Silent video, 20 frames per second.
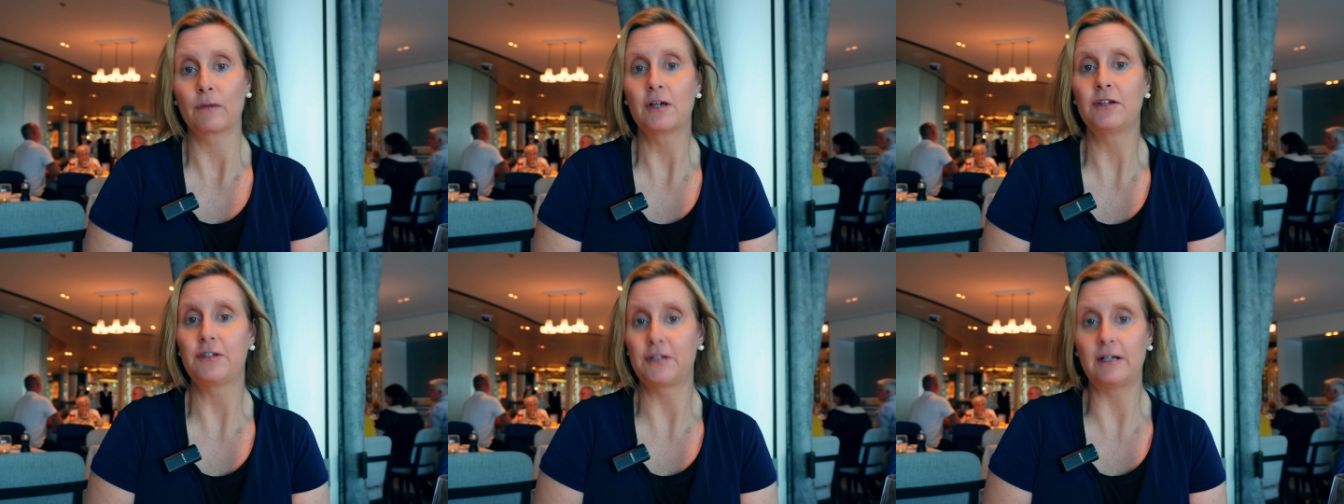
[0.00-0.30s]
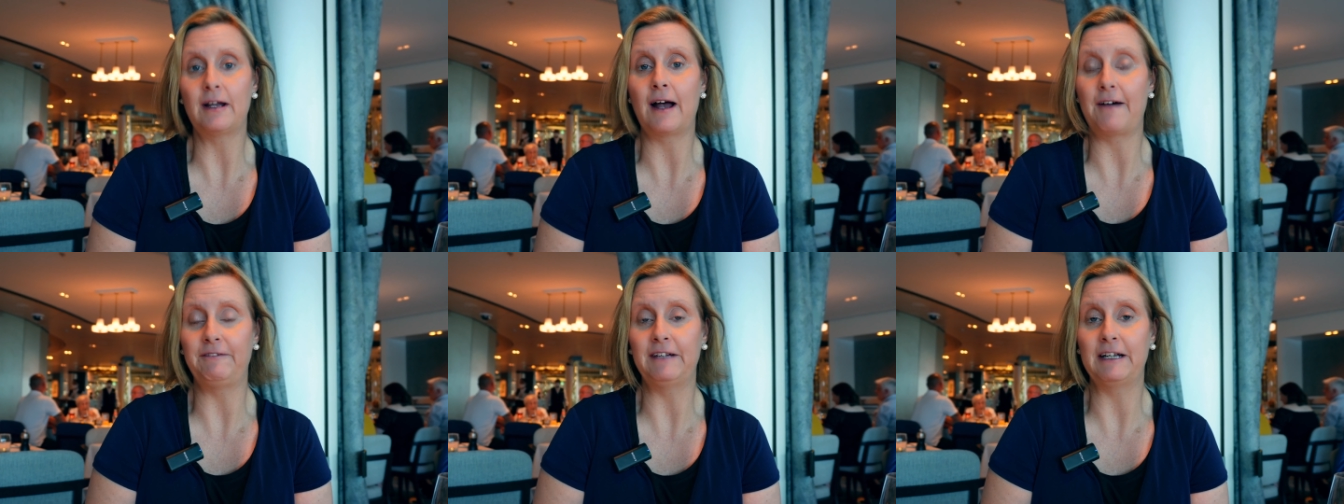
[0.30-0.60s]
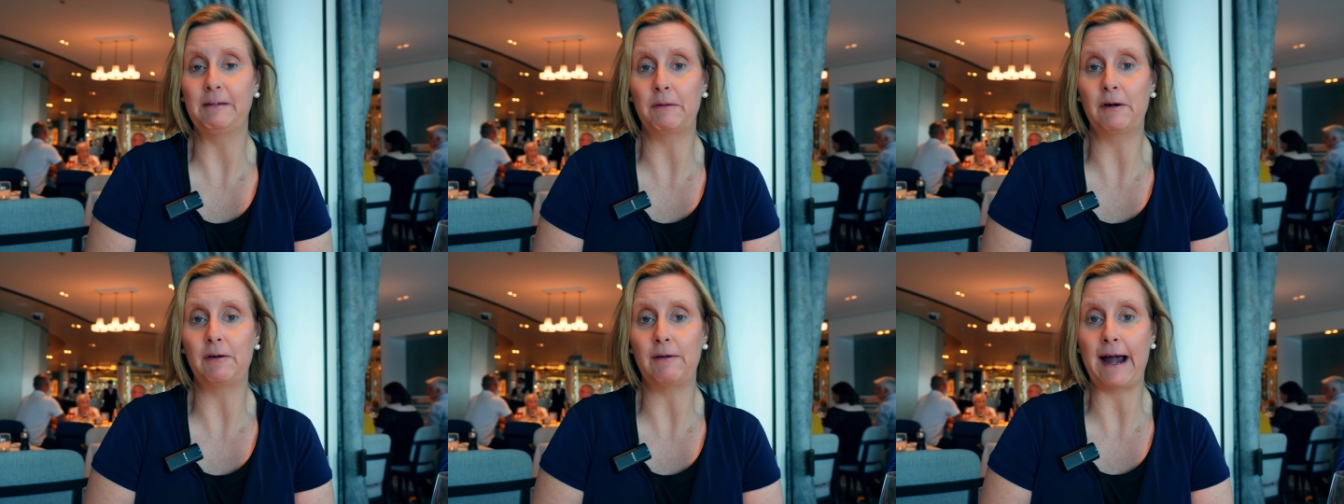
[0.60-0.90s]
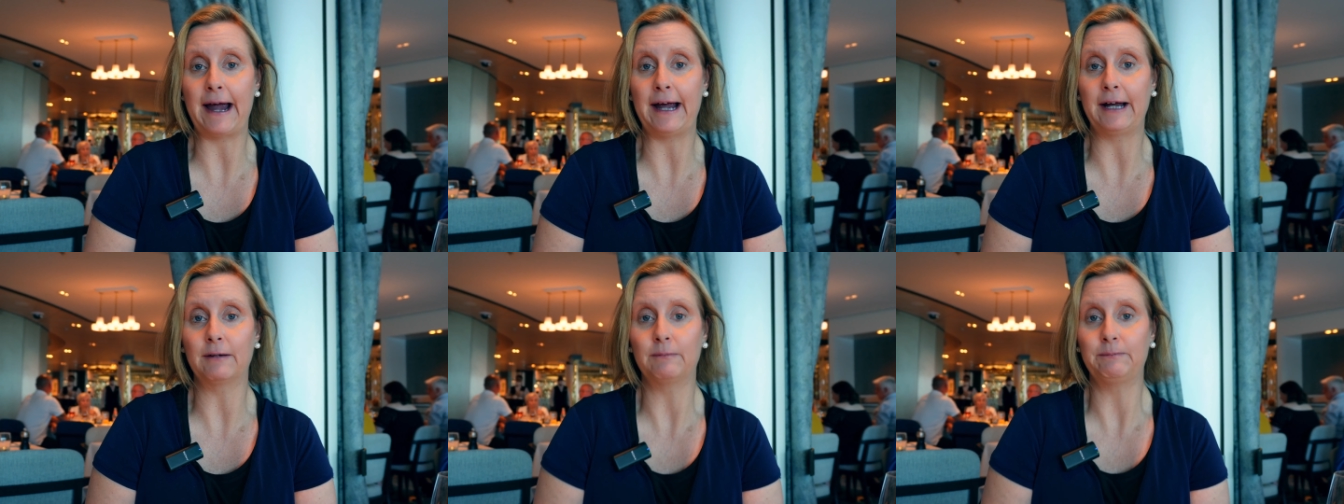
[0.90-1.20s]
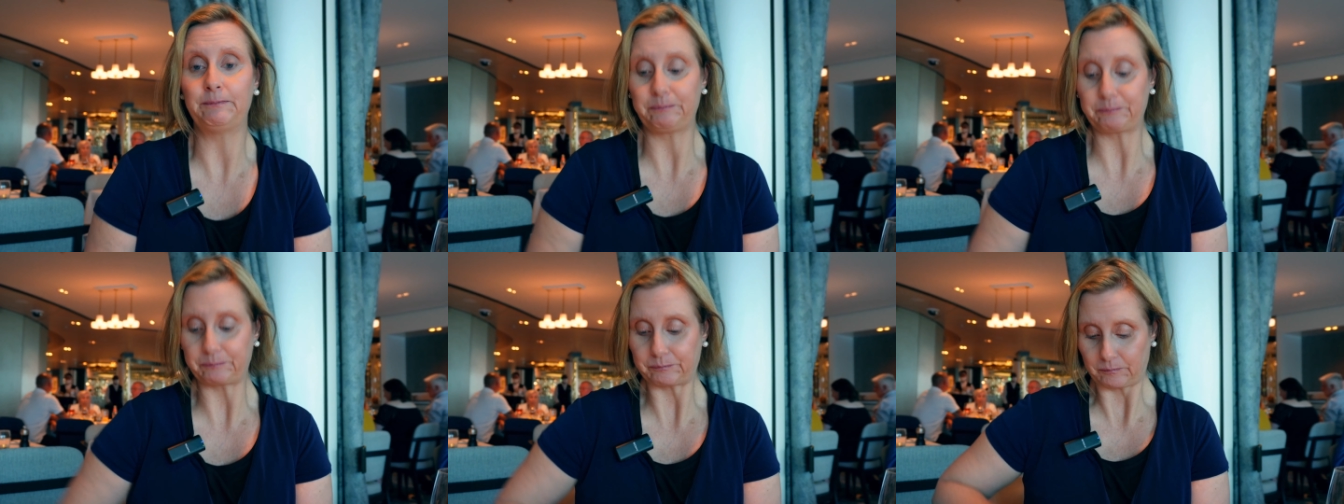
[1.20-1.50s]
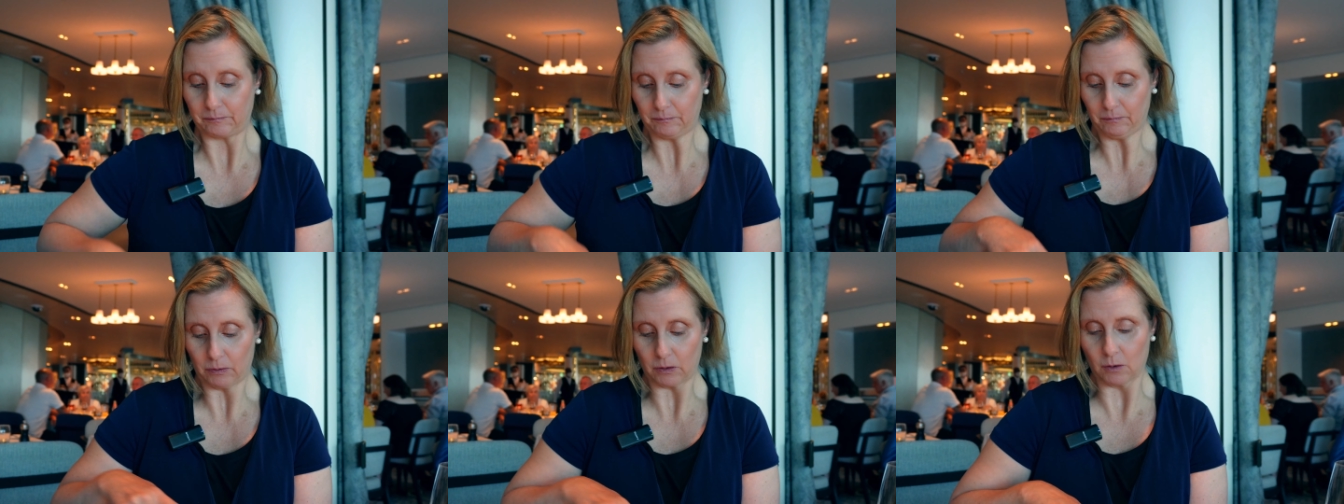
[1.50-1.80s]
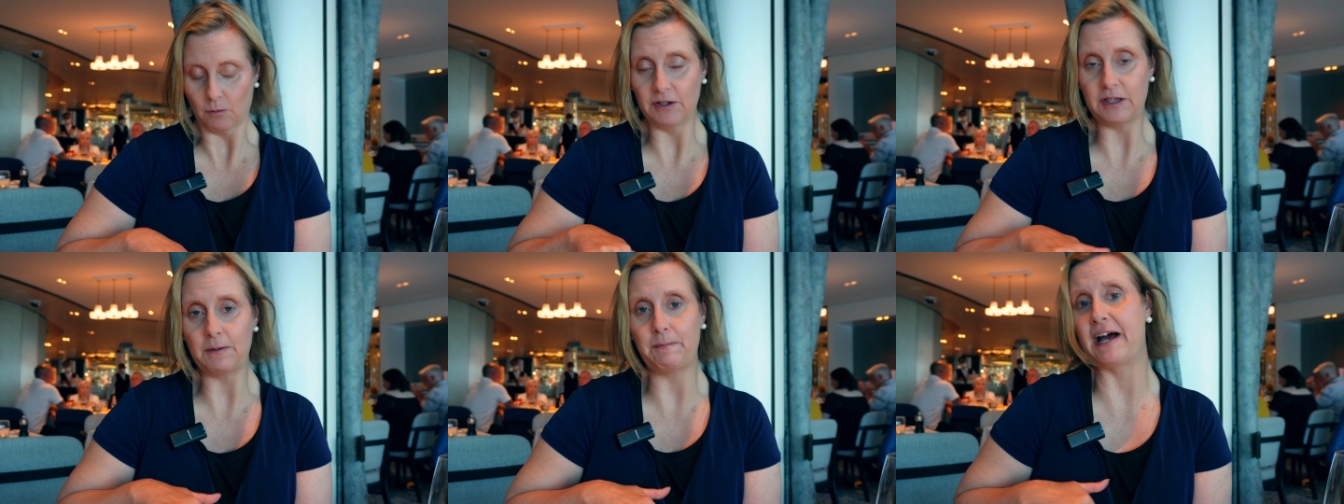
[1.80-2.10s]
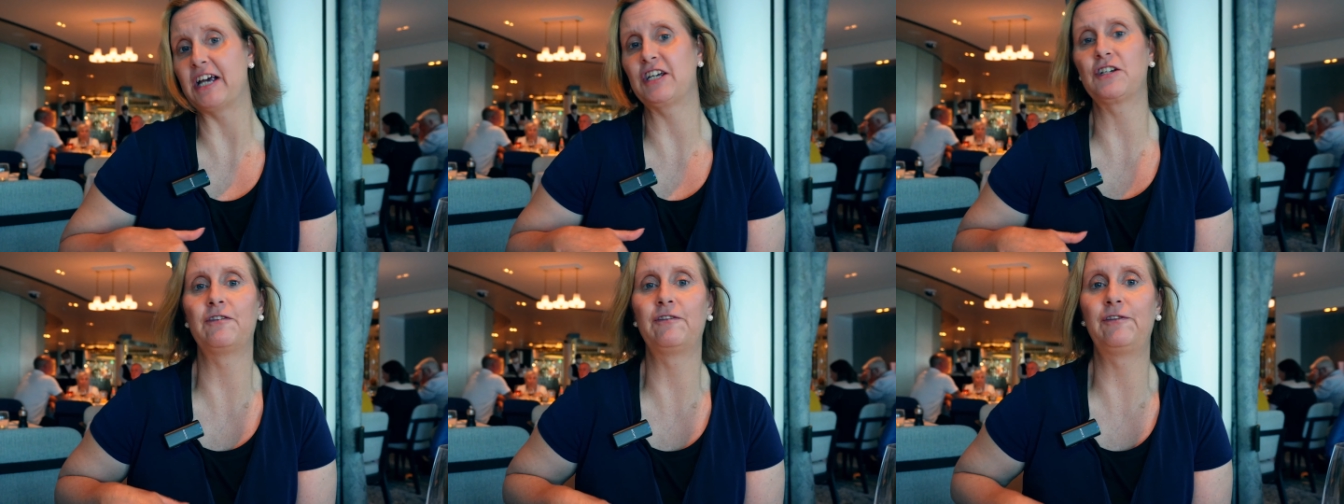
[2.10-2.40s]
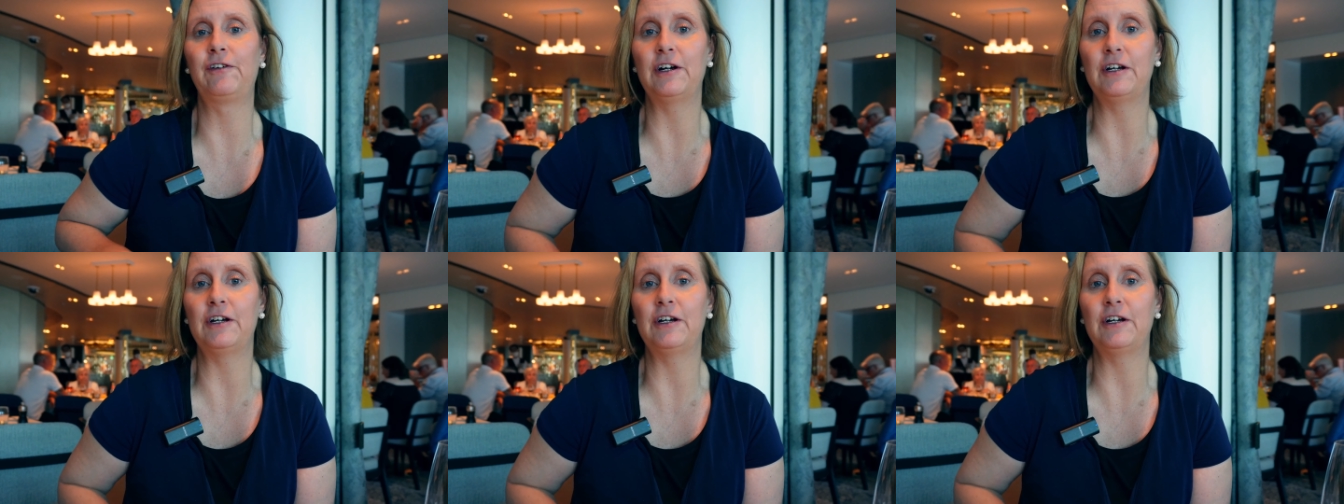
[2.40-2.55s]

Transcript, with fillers: It's a lovely meringue with passion